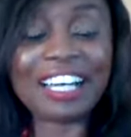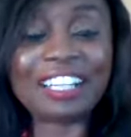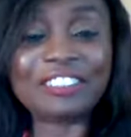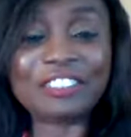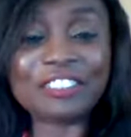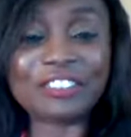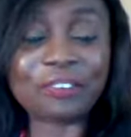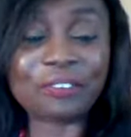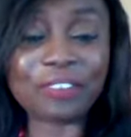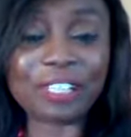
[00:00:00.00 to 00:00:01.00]
and
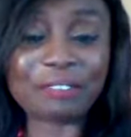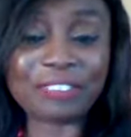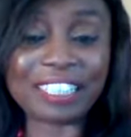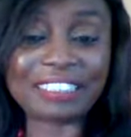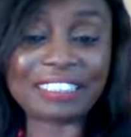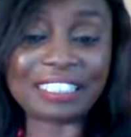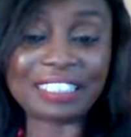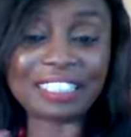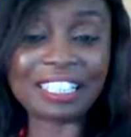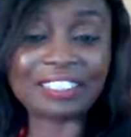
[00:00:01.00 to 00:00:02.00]
also um,
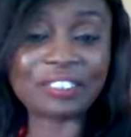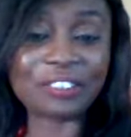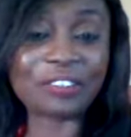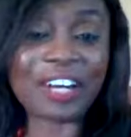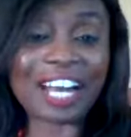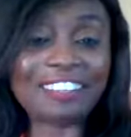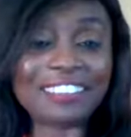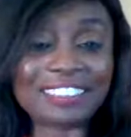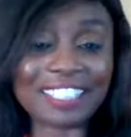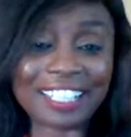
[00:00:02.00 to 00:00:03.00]
getting to go
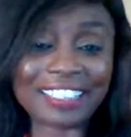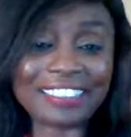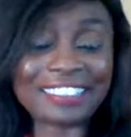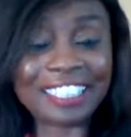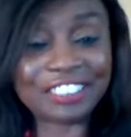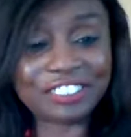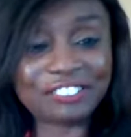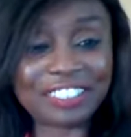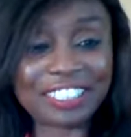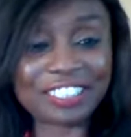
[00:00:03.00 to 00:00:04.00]
outside
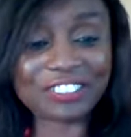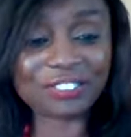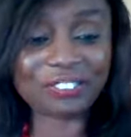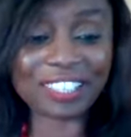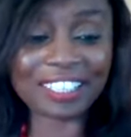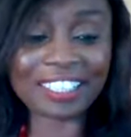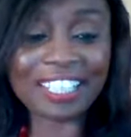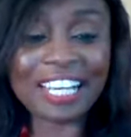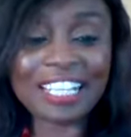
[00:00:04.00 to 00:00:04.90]
Nigeria as well.